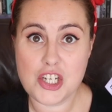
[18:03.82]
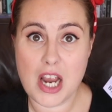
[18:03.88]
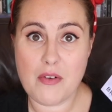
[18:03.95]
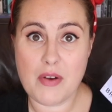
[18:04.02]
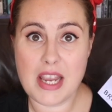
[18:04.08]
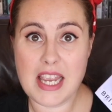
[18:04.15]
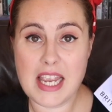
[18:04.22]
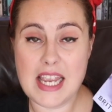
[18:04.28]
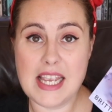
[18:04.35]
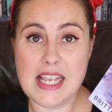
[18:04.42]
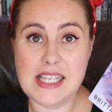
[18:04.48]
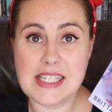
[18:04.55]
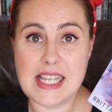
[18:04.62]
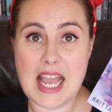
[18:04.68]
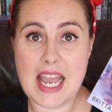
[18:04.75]
Cherry
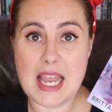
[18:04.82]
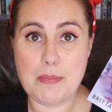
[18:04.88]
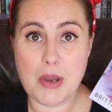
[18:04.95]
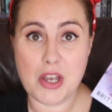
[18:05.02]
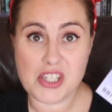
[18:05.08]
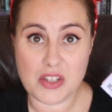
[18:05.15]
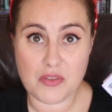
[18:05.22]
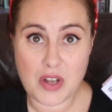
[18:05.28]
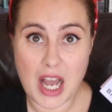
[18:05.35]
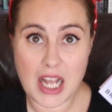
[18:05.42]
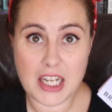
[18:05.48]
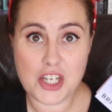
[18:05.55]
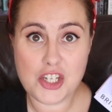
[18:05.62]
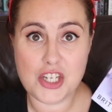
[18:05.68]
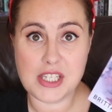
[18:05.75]
is a person of
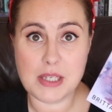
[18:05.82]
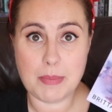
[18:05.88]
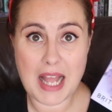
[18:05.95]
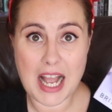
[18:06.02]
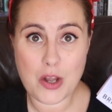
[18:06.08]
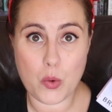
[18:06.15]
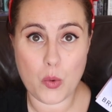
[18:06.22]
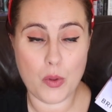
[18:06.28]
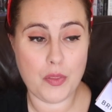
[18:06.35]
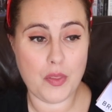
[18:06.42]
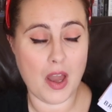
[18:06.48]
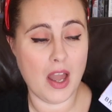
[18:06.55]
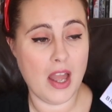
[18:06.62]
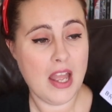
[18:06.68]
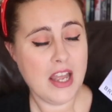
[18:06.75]
colour. She's a black
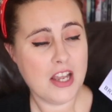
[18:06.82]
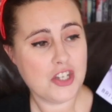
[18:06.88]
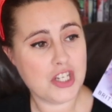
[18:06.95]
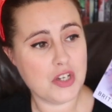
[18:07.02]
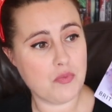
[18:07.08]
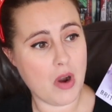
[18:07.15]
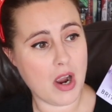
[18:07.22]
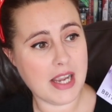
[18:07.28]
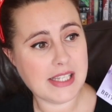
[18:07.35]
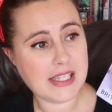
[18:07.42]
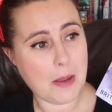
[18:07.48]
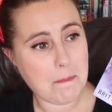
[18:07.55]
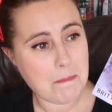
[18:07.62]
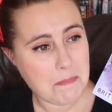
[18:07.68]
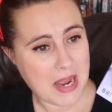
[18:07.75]
author. She writes
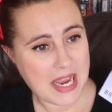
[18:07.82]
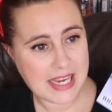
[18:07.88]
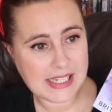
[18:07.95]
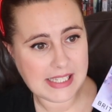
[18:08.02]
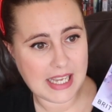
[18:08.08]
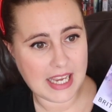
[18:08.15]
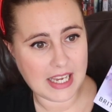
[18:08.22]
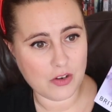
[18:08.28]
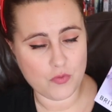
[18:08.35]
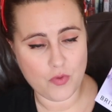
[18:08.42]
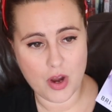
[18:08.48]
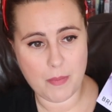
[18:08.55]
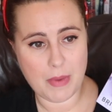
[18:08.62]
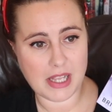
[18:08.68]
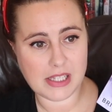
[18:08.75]
amazing
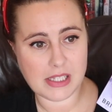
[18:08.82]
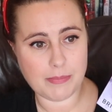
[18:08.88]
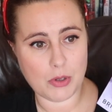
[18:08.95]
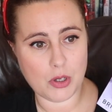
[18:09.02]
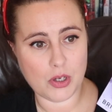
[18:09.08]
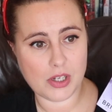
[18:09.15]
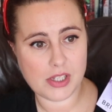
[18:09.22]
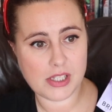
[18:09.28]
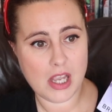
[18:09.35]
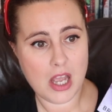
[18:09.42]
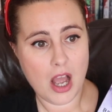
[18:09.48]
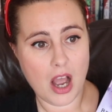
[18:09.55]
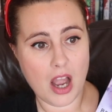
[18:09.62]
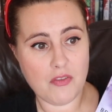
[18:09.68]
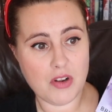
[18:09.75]
romance books.
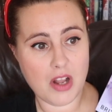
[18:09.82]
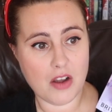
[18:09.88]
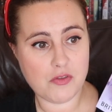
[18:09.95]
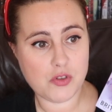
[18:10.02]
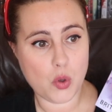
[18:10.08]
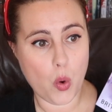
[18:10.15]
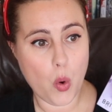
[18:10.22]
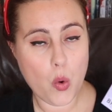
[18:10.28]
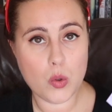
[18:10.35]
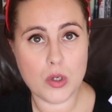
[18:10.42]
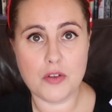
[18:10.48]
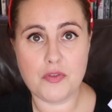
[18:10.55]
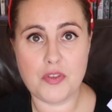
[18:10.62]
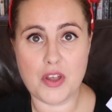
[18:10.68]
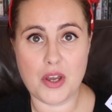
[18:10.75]
I've loved
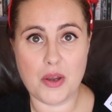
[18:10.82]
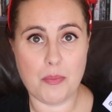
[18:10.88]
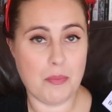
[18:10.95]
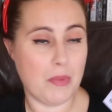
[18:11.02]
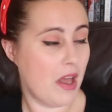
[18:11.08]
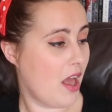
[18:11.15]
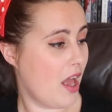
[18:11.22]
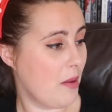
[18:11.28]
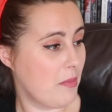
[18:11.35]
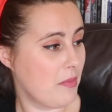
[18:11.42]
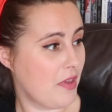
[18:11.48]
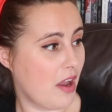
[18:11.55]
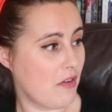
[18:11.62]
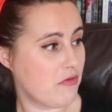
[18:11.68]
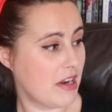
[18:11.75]
all of them
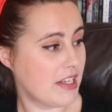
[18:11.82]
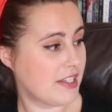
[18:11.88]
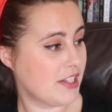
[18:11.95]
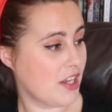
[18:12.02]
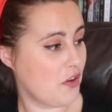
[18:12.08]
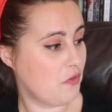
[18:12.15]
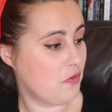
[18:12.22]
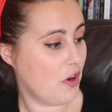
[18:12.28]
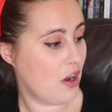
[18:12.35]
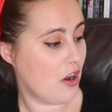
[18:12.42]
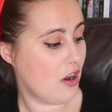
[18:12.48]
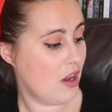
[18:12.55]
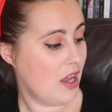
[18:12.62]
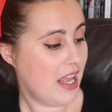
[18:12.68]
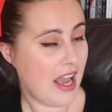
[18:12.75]
that I've read so
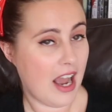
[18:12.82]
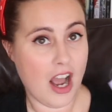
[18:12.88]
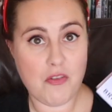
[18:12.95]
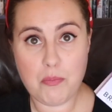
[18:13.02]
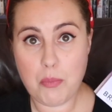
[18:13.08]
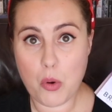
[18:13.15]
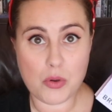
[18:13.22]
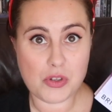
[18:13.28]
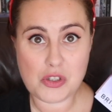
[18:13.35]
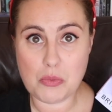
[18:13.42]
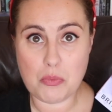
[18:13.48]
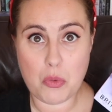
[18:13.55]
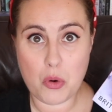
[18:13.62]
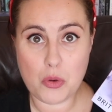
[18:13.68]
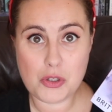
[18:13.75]
far. I've bought
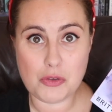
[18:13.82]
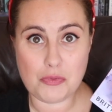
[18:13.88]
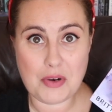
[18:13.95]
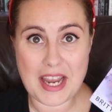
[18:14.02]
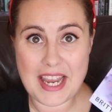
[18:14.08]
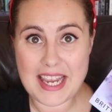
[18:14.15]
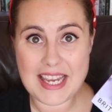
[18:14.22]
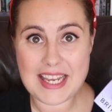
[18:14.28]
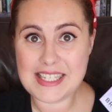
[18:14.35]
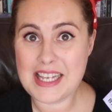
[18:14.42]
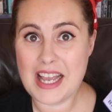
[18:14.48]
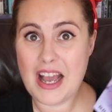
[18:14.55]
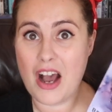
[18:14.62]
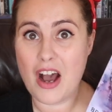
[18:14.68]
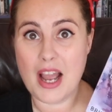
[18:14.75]
some more to
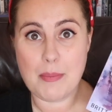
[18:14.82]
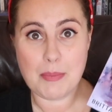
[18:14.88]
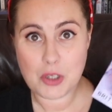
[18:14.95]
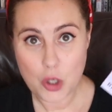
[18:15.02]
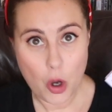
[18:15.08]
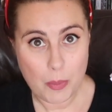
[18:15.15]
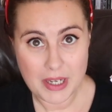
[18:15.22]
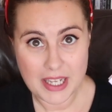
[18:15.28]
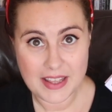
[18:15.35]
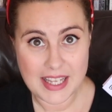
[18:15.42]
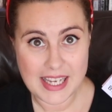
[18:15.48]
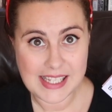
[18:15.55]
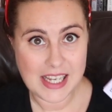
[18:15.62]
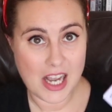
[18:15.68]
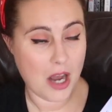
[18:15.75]
read. I am gobbling
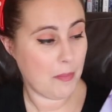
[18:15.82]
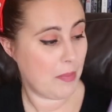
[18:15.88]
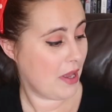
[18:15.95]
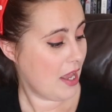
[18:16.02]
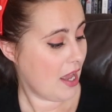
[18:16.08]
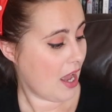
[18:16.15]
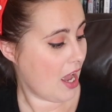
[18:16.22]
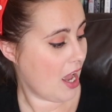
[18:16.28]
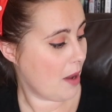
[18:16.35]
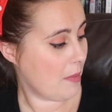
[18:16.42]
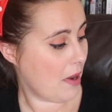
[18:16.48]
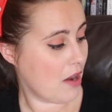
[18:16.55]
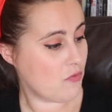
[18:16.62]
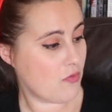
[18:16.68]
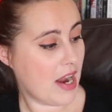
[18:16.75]
these up.
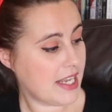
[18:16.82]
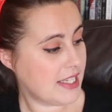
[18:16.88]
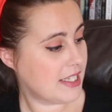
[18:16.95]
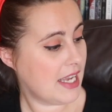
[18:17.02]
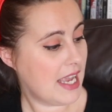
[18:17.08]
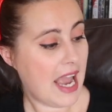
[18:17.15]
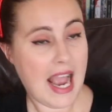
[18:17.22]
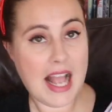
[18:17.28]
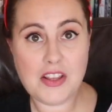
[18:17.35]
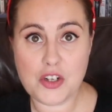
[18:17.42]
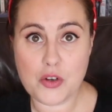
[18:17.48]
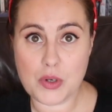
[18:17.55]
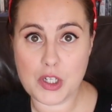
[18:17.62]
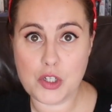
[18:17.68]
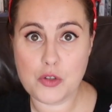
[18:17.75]
I read
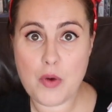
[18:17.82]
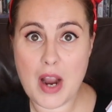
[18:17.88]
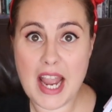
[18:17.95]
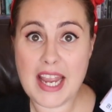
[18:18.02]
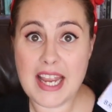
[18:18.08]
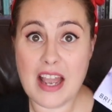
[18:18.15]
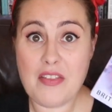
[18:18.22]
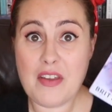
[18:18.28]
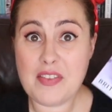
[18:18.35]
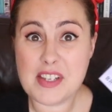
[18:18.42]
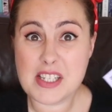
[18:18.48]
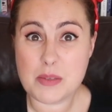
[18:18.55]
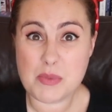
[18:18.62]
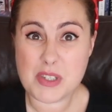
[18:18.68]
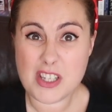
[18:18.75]
Eleanor and Grey, and then
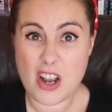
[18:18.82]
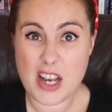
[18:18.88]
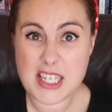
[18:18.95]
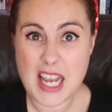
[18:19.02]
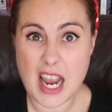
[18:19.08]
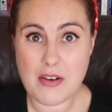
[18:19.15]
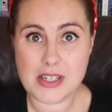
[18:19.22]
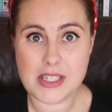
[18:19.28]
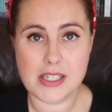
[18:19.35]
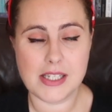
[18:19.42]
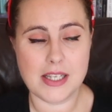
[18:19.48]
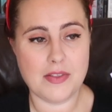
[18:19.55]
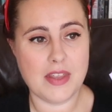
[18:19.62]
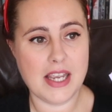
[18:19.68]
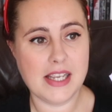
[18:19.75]
some side characters
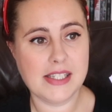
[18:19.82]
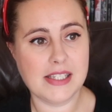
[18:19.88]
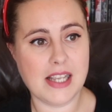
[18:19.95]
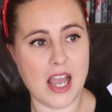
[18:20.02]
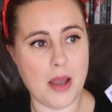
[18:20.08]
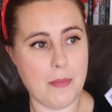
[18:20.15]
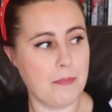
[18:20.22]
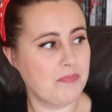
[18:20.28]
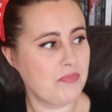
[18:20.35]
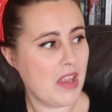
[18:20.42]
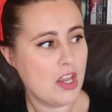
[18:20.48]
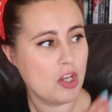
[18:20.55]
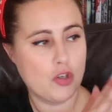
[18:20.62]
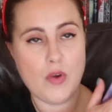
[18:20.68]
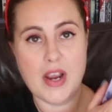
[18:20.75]
in this,
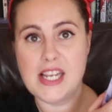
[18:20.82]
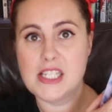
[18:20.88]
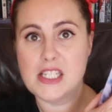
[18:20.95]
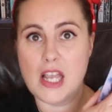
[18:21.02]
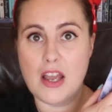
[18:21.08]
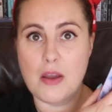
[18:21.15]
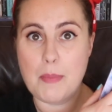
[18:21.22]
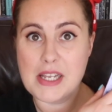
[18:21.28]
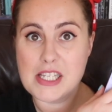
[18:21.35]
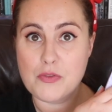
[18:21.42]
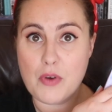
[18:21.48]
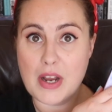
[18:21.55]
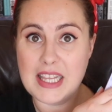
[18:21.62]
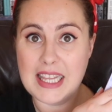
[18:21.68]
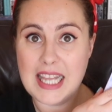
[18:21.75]
Grey's best
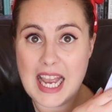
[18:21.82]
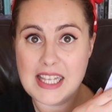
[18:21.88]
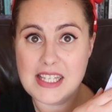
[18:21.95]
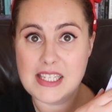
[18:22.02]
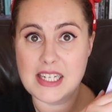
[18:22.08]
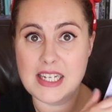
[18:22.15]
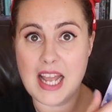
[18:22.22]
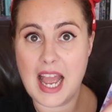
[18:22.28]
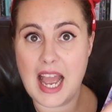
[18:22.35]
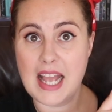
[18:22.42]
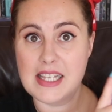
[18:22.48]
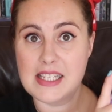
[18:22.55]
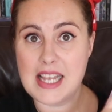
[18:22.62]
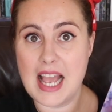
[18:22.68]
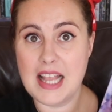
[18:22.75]
friend Landon
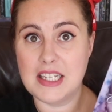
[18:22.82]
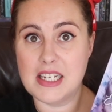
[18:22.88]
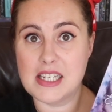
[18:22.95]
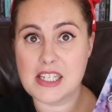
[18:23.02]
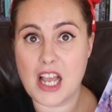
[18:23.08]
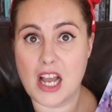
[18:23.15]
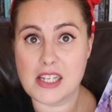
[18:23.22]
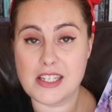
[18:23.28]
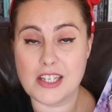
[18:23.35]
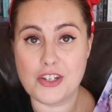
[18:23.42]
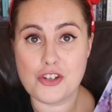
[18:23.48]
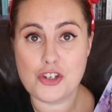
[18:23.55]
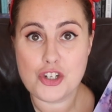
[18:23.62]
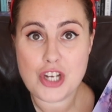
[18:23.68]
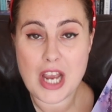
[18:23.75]
and Eleanor's
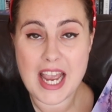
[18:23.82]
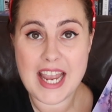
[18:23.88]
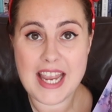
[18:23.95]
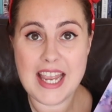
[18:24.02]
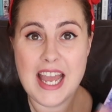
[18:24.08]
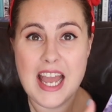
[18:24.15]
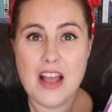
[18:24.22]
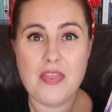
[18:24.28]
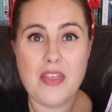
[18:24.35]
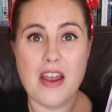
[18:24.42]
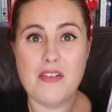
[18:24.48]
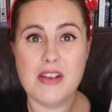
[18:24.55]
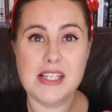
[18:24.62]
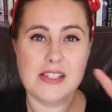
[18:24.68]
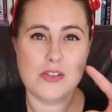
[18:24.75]
cousin Shay.
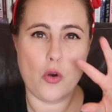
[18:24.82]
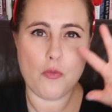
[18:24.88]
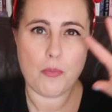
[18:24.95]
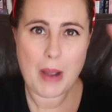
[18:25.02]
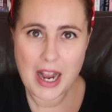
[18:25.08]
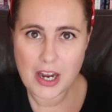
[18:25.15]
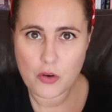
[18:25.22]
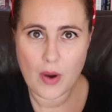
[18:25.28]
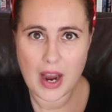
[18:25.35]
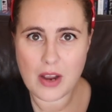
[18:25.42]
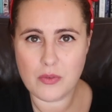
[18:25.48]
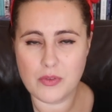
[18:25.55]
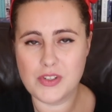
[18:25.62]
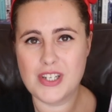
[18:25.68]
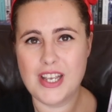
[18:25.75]
There is sort of
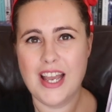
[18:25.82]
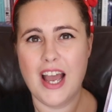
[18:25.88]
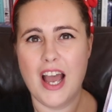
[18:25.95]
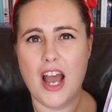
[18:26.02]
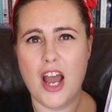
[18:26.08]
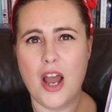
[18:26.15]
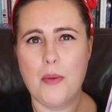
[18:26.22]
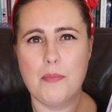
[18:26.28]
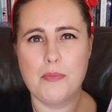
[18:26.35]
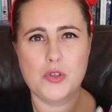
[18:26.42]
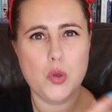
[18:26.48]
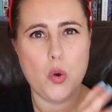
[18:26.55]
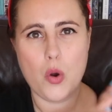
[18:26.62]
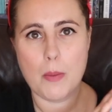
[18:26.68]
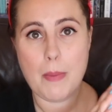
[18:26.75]
background
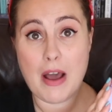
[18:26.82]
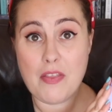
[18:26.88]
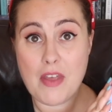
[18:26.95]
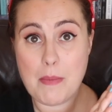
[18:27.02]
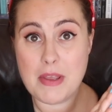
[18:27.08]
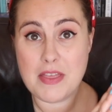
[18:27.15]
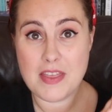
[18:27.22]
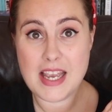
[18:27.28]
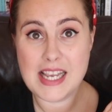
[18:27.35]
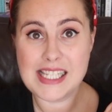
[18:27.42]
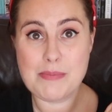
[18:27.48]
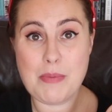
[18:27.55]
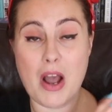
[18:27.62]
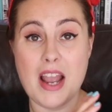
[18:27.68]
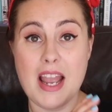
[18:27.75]
talk about them in
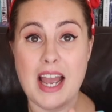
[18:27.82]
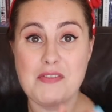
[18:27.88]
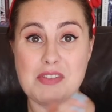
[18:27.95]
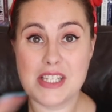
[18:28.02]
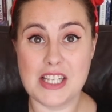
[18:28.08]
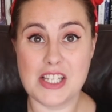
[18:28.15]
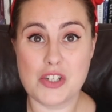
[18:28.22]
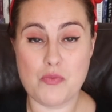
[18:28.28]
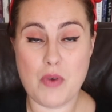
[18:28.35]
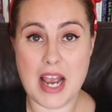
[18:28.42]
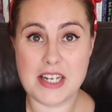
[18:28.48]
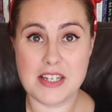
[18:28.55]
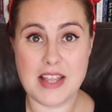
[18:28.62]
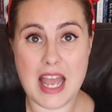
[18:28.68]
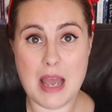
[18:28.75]
this, but I have since
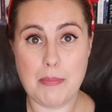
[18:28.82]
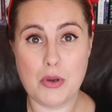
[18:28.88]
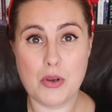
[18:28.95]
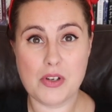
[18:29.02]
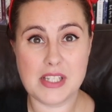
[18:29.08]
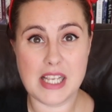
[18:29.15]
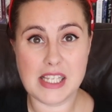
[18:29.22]
read their books.